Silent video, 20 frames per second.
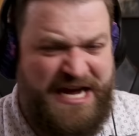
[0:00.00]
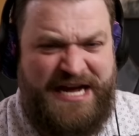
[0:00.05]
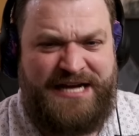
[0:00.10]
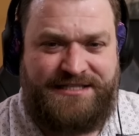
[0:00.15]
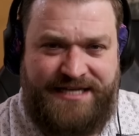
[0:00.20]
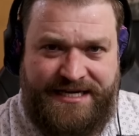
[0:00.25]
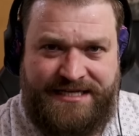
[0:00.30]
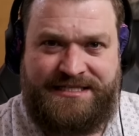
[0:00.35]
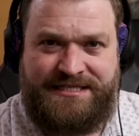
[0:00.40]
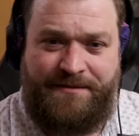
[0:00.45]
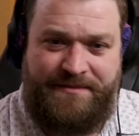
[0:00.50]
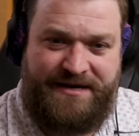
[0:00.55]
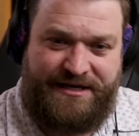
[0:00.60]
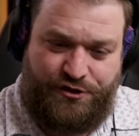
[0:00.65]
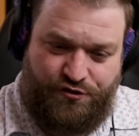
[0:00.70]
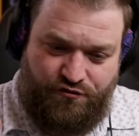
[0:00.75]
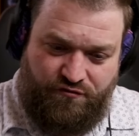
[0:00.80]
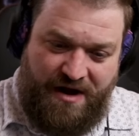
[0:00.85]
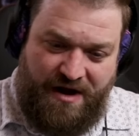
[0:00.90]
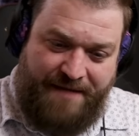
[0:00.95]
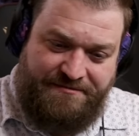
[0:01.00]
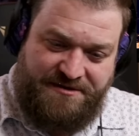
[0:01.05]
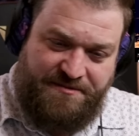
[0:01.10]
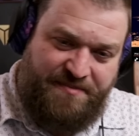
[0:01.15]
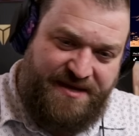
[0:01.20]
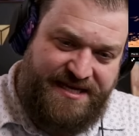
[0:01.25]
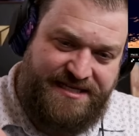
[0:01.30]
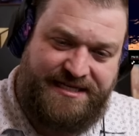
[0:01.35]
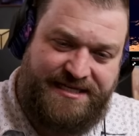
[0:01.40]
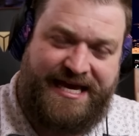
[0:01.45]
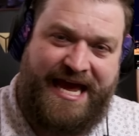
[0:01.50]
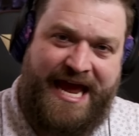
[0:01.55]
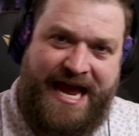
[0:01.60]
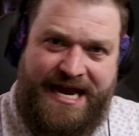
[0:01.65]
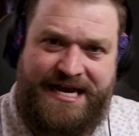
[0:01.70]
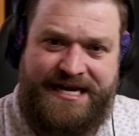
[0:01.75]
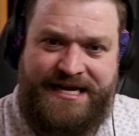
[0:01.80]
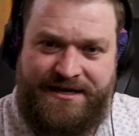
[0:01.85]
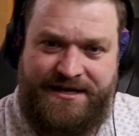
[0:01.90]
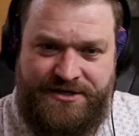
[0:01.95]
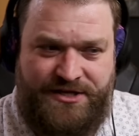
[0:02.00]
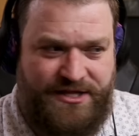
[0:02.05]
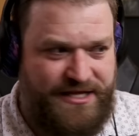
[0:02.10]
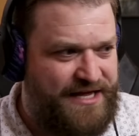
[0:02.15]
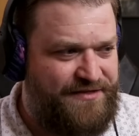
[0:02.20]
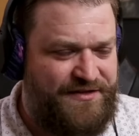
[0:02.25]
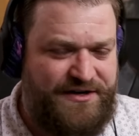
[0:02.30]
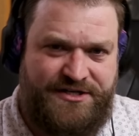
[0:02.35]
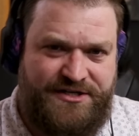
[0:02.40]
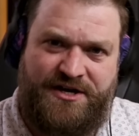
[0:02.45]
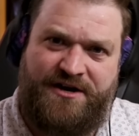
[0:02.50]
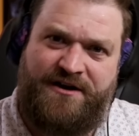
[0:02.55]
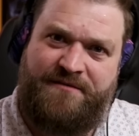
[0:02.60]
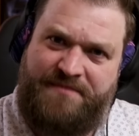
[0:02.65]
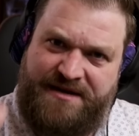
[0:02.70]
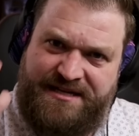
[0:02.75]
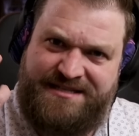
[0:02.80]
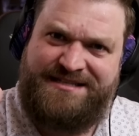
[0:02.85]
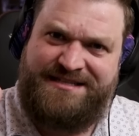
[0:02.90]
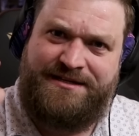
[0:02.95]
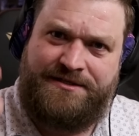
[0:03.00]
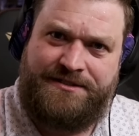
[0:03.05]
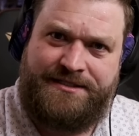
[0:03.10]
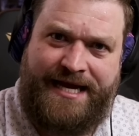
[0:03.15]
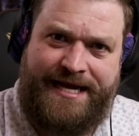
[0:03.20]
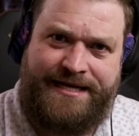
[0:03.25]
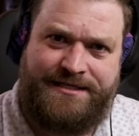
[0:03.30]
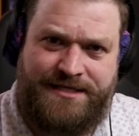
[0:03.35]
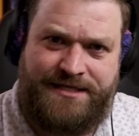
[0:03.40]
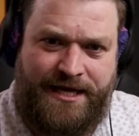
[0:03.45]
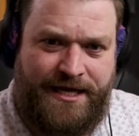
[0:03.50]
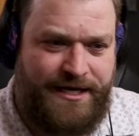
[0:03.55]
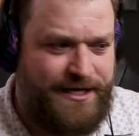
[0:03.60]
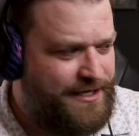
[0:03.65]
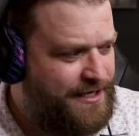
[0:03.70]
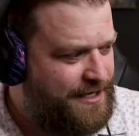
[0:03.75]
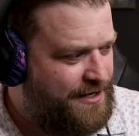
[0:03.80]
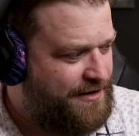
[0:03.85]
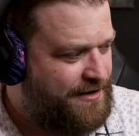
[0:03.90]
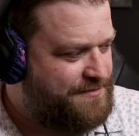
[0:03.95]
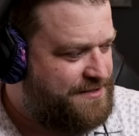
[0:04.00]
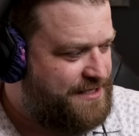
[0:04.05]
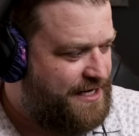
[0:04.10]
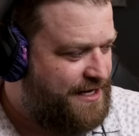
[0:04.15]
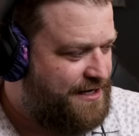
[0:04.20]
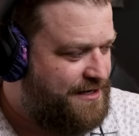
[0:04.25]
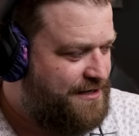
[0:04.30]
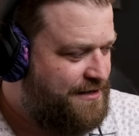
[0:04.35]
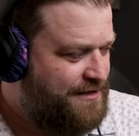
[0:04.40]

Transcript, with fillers: It's like somebody dropped a piece of candy in, in the dirt, but it still tastes good. You know what I'm saying?